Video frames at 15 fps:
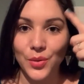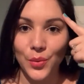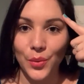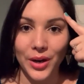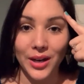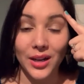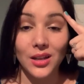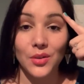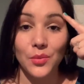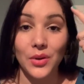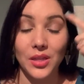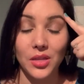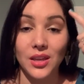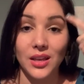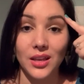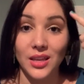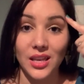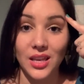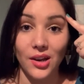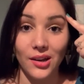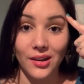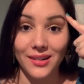Work with
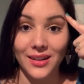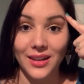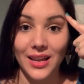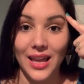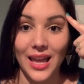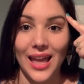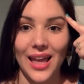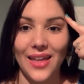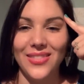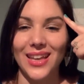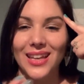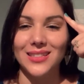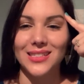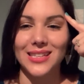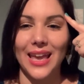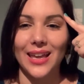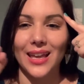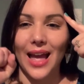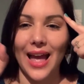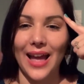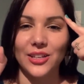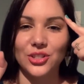here and then take
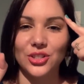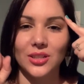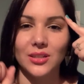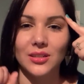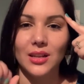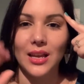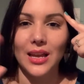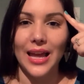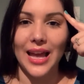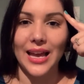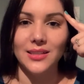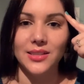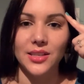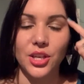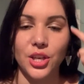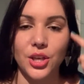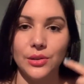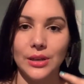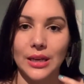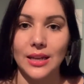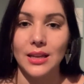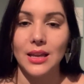action,
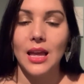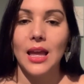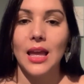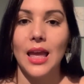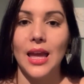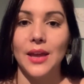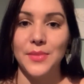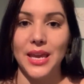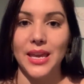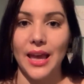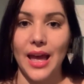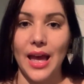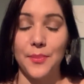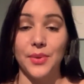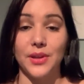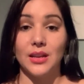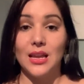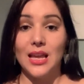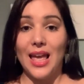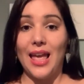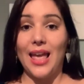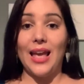execute it, and make it happen.
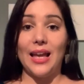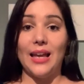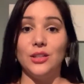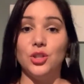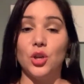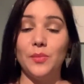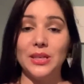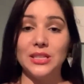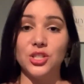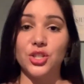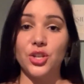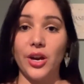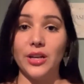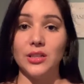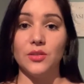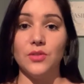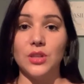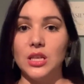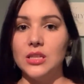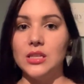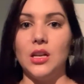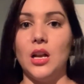And don't be discouraged if it
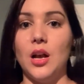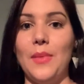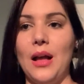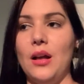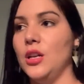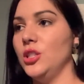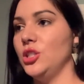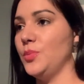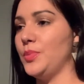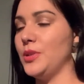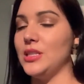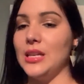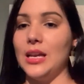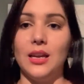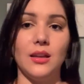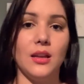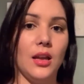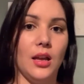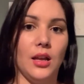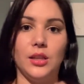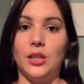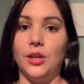doesn't come out one hundred percent
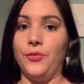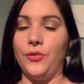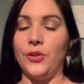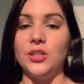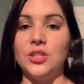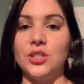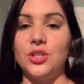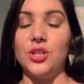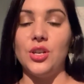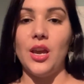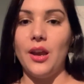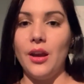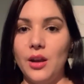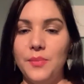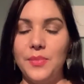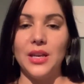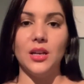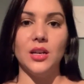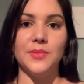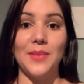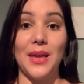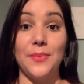the first year,
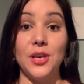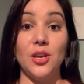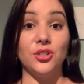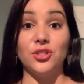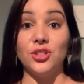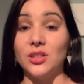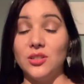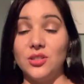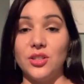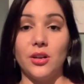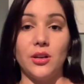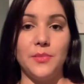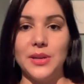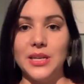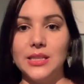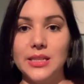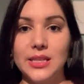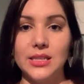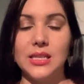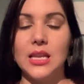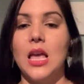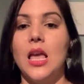because maybe you're trying to start a
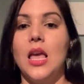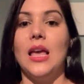business.